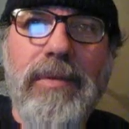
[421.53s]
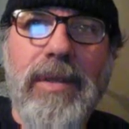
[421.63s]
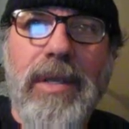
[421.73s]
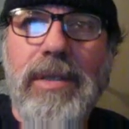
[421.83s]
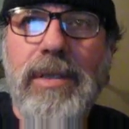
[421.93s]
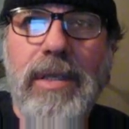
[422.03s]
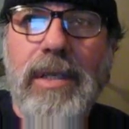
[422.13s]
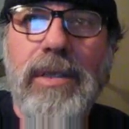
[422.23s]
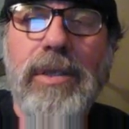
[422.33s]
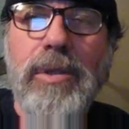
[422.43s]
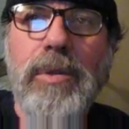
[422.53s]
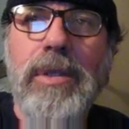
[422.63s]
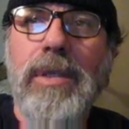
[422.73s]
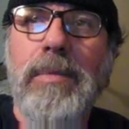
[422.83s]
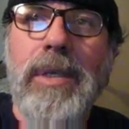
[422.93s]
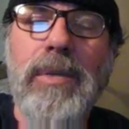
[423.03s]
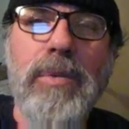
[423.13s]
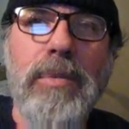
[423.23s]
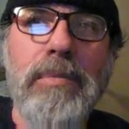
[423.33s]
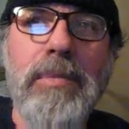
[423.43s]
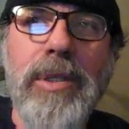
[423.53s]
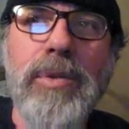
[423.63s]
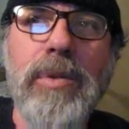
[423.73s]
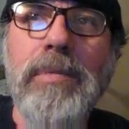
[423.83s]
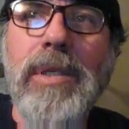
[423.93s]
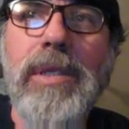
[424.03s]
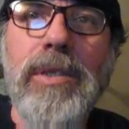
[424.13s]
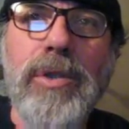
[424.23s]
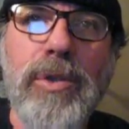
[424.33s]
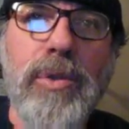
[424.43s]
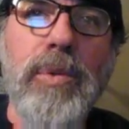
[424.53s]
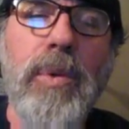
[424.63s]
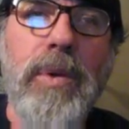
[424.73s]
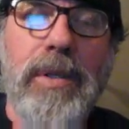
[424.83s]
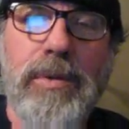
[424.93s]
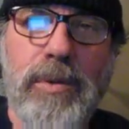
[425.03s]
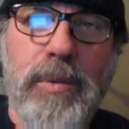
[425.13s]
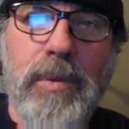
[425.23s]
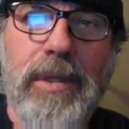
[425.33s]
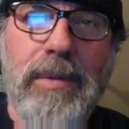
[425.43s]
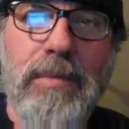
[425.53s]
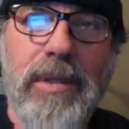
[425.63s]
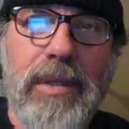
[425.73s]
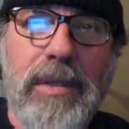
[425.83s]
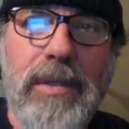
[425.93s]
they said unto him, he will miserably destroy those wicked men,